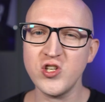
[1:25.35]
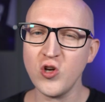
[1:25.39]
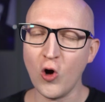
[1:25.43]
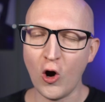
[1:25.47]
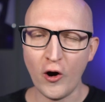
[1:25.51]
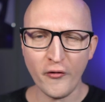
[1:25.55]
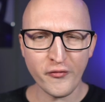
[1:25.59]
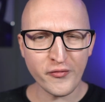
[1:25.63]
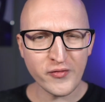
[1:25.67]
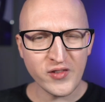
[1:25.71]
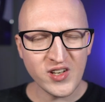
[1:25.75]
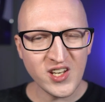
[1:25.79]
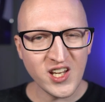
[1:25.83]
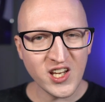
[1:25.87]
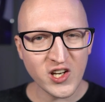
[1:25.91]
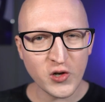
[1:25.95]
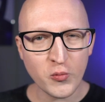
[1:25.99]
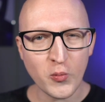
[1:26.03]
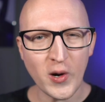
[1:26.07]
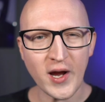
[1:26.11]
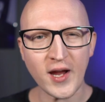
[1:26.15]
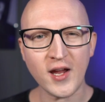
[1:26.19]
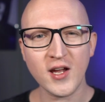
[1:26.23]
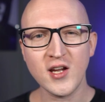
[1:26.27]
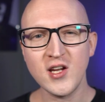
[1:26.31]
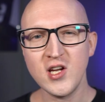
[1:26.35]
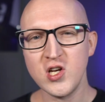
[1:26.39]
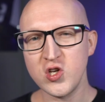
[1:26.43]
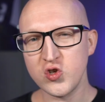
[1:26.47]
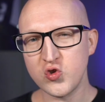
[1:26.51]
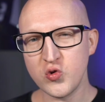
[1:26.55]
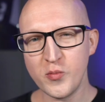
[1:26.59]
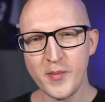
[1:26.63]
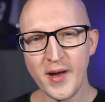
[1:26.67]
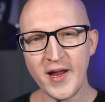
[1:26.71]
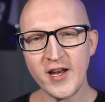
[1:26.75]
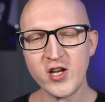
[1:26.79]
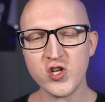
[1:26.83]
you often need a way
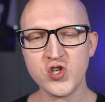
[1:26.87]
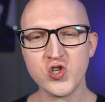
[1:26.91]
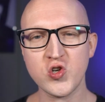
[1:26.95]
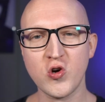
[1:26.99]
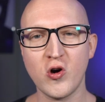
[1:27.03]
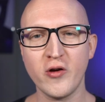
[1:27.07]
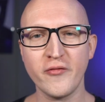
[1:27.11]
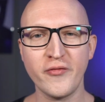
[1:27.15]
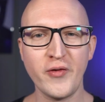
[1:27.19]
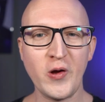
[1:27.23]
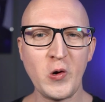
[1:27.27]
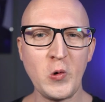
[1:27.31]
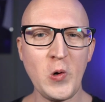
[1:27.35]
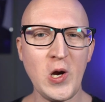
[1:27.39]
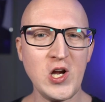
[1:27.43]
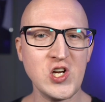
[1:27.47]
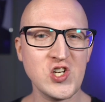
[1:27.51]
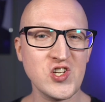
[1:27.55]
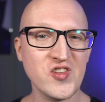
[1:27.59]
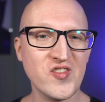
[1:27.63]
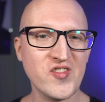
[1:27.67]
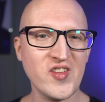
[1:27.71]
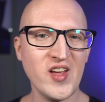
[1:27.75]
to manage configuration